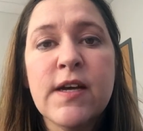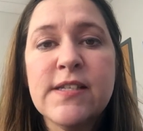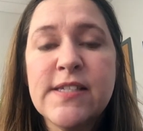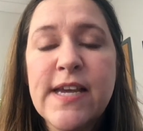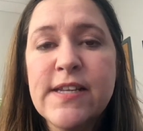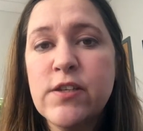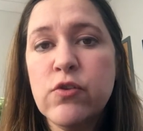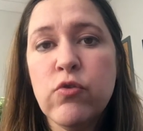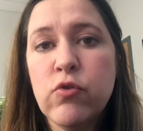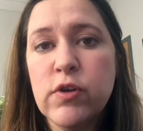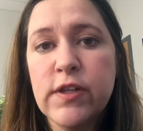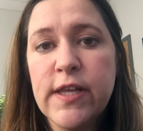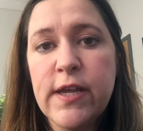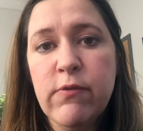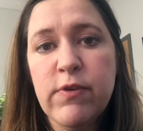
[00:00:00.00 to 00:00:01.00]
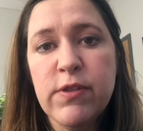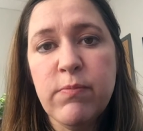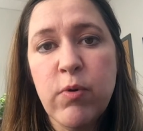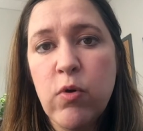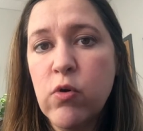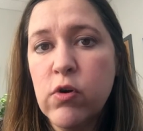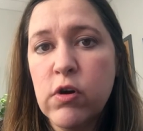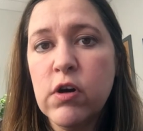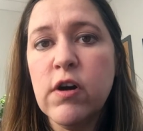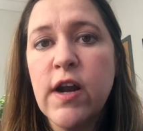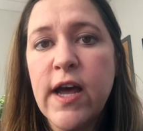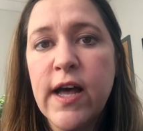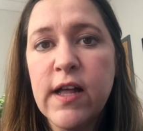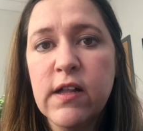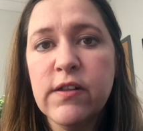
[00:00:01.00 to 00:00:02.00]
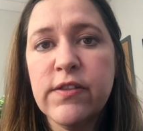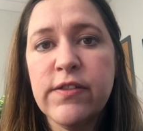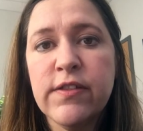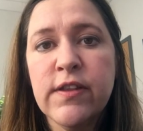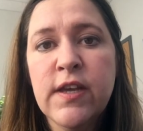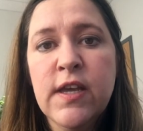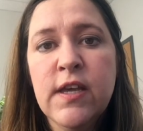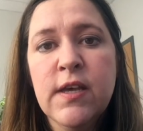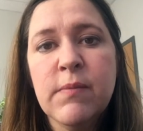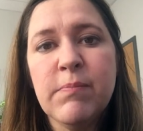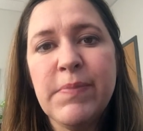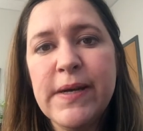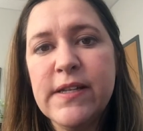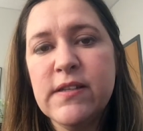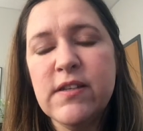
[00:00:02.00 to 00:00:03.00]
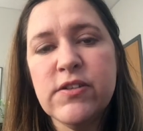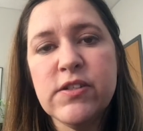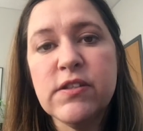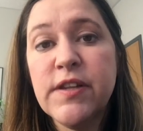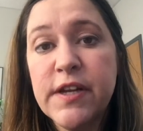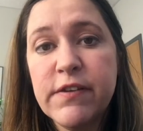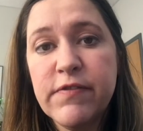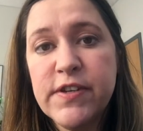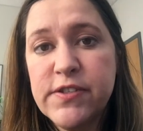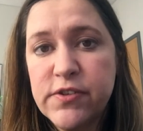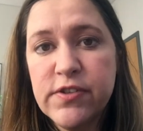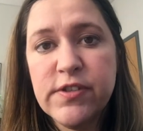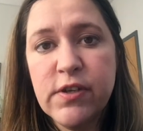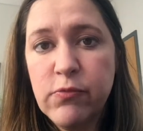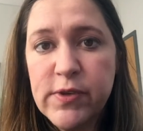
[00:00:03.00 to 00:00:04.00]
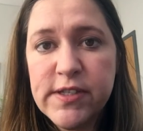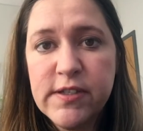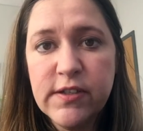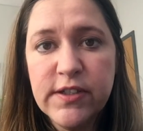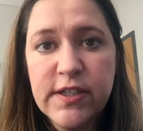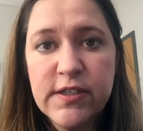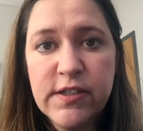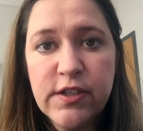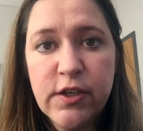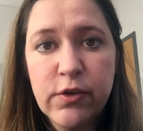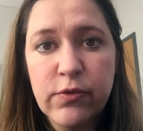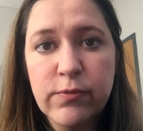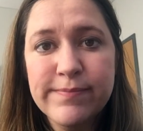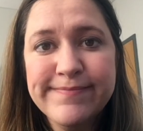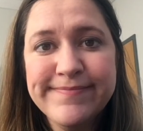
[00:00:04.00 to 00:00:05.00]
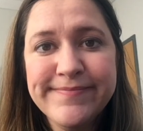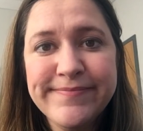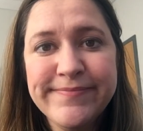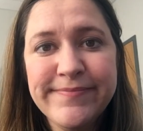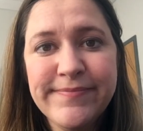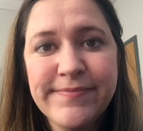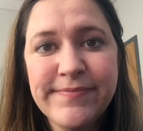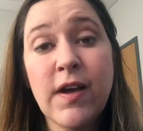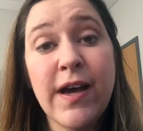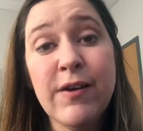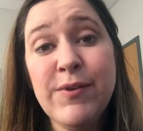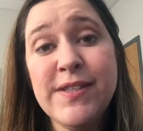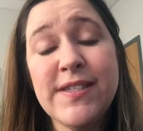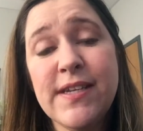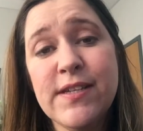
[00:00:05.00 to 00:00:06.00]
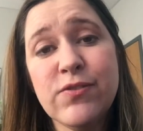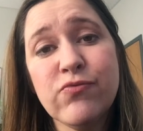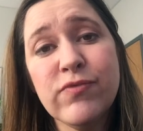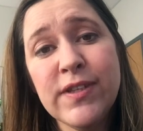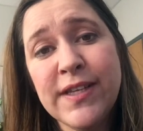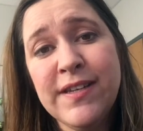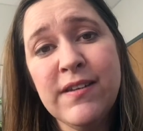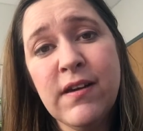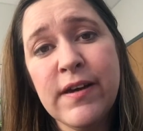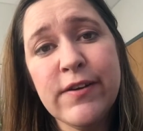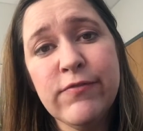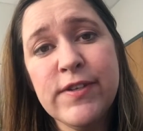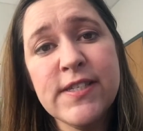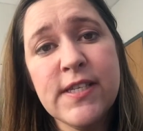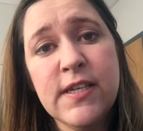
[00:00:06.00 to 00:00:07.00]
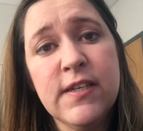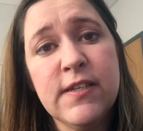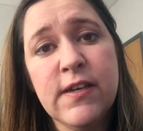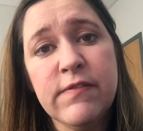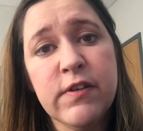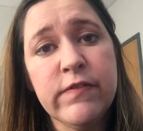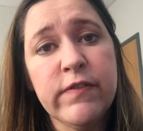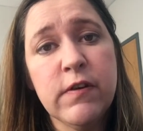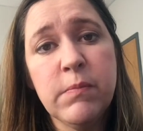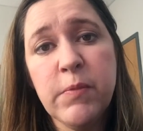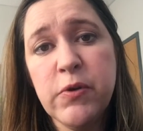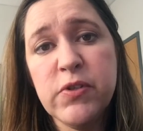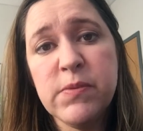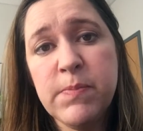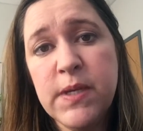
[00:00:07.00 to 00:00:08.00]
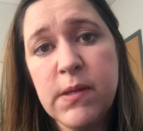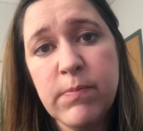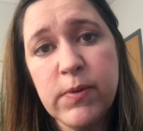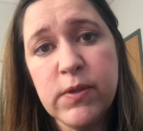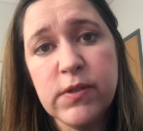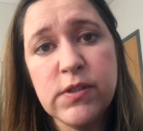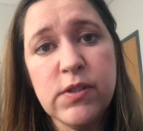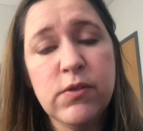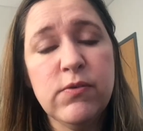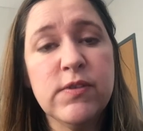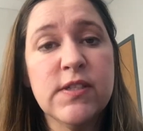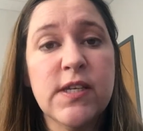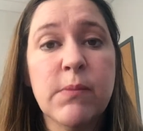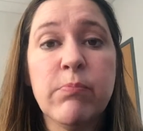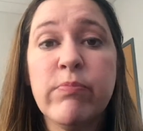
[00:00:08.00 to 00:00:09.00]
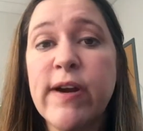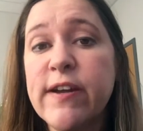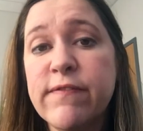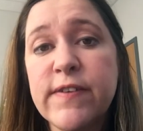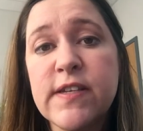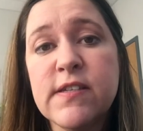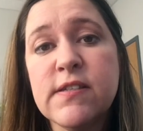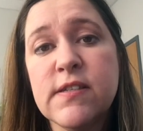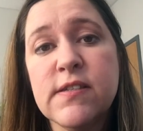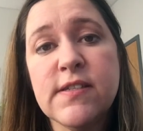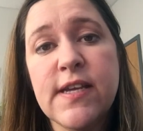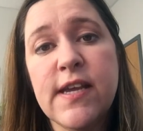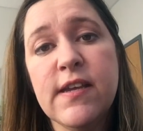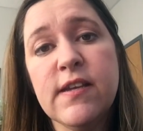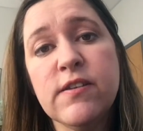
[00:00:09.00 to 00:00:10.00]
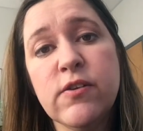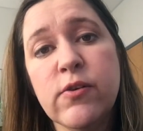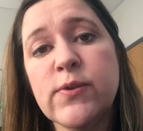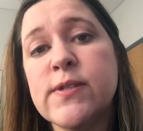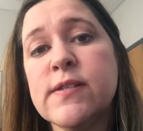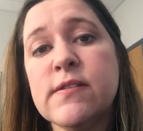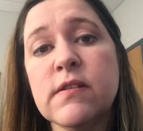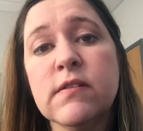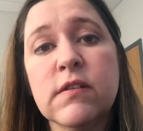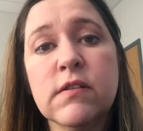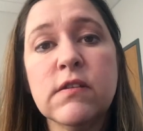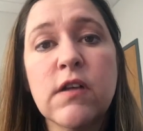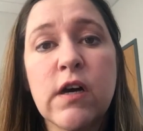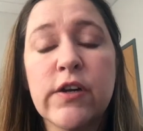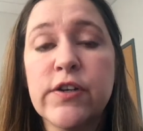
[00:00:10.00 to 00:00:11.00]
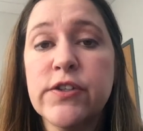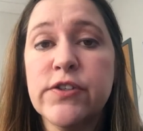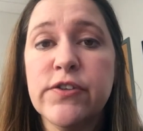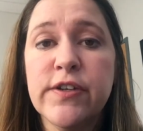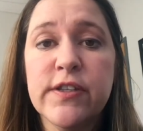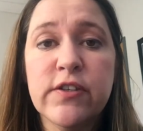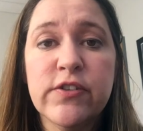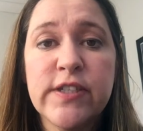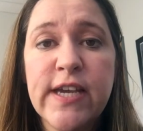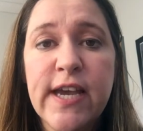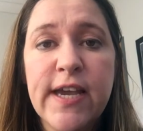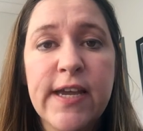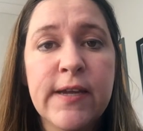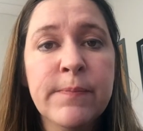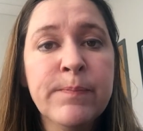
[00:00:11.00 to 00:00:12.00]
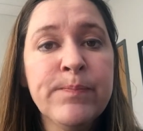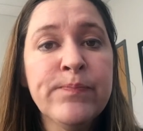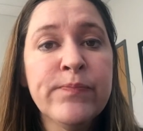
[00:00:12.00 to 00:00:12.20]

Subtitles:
tend to correlate with poorer health, but there's a lot of research that we still need to do. I would say it's really not a risky endeavor for most people to skip breakfast, stay in ketosis a little longer during their day,